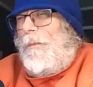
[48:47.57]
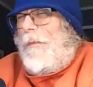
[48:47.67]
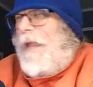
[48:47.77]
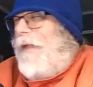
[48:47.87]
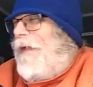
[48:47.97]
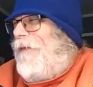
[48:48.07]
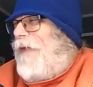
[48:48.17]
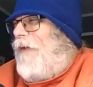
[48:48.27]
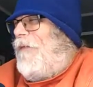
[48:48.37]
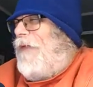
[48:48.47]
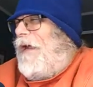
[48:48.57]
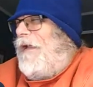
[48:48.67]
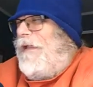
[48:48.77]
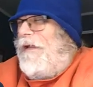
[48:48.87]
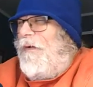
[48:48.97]
Man, that that
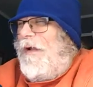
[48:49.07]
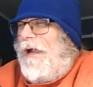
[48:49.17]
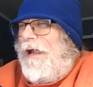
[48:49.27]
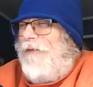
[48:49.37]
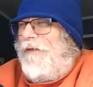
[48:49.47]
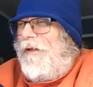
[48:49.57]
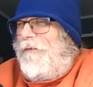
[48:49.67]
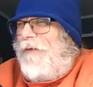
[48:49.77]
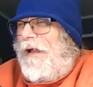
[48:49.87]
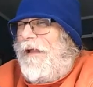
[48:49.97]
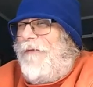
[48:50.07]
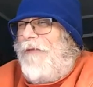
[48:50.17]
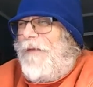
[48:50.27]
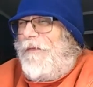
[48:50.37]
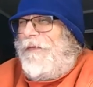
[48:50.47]
that you know what? I have to look. For, I have
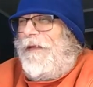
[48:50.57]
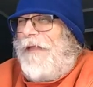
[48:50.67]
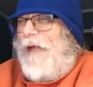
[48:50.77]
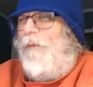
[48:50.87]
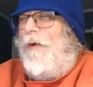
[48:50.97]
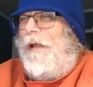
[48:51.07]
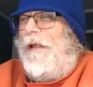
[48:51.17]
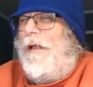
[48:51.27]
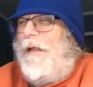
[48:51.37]
never seen that one.